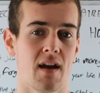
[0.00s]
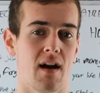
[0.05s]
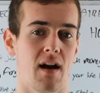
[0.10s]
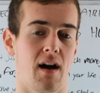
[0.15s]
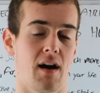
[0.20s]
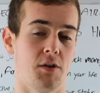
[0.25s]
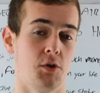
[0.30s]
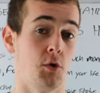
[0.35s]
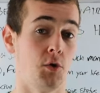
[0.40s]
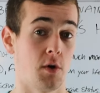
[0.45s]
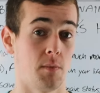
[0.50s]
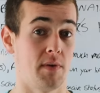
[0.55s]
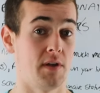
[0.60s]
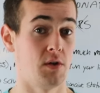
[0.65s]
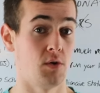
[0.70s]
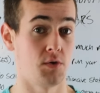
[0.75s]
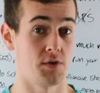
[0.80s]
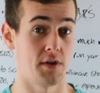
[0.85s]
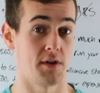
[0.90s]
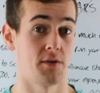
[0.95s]
Uh, you could be
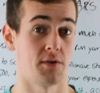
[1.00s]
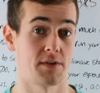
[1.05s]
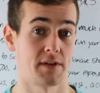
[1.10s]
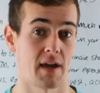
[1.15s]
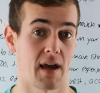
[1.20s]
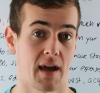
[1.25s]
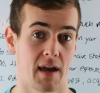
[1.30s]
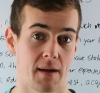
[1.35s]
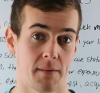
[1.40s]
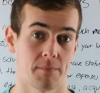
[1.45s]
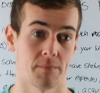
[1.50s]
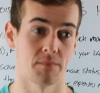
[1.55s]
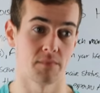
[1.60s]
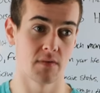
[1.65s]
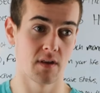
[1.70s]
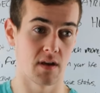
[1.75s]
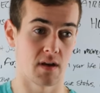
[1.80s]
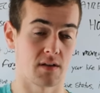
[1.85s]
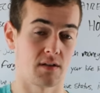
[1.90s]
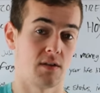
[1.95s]
using your time
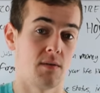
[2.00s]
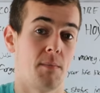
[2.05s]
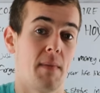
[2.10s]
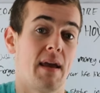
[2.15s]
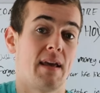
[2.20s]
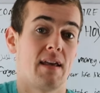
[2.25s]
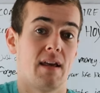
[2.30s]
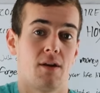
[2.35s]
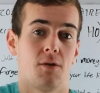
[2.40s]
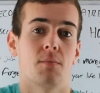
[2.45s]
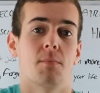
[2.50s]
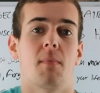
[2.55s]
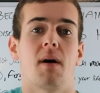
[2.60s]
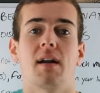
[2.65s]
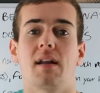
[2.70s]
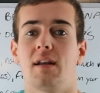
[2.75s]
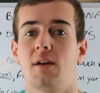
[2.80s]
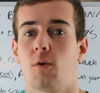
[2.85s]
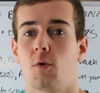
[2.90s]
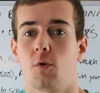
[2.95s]
making your
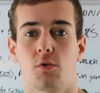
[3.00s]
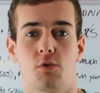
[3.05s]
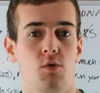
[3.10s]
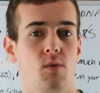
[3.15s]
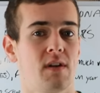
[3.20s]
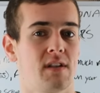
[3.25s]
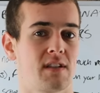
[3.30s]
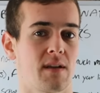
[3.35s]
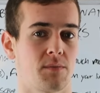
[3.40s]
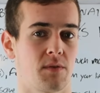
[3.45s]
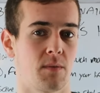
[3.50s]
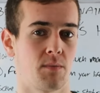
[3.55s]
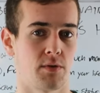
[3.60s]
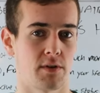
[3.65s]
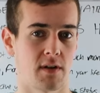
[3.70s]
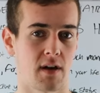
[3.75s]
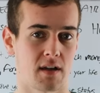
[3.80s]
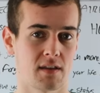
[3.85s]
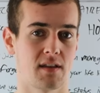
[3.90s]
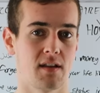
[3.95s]
money or doing something
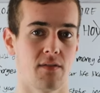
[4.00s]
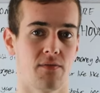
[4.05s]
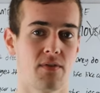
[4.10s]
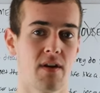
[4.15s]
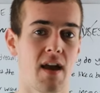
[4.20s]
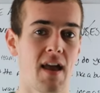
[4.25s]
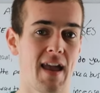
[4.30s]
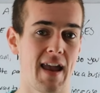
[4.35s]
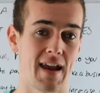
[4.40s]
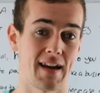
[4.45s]
productive,